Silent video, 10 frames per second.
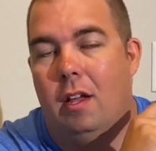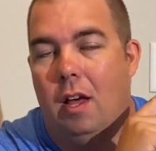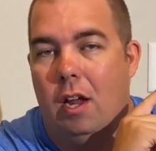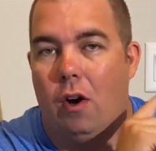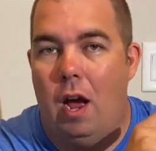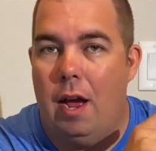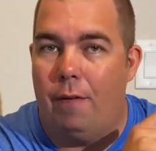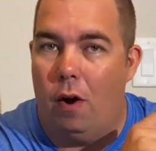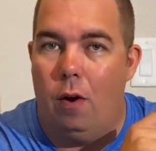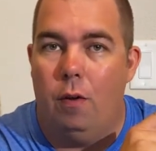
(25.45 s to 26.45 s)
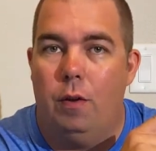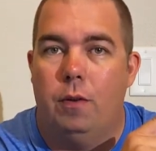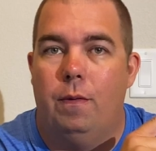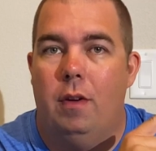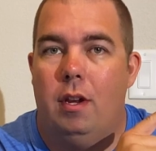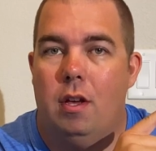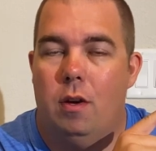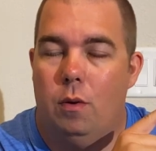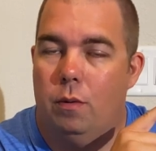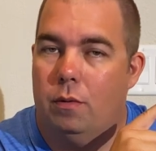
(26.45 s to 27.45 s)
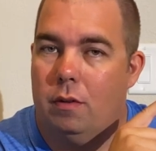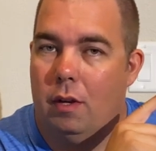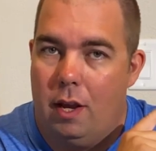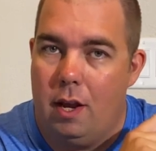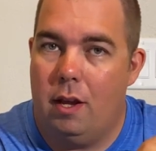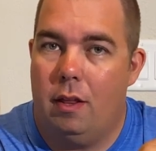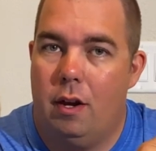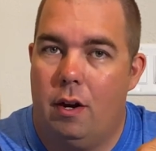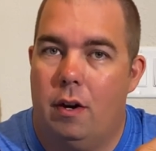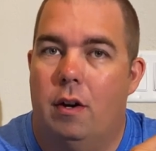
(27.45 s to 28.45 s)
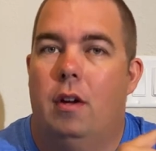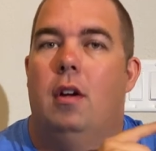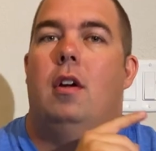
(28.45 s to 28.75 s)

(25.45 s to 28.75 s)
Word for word: and I'll have all those videos in there.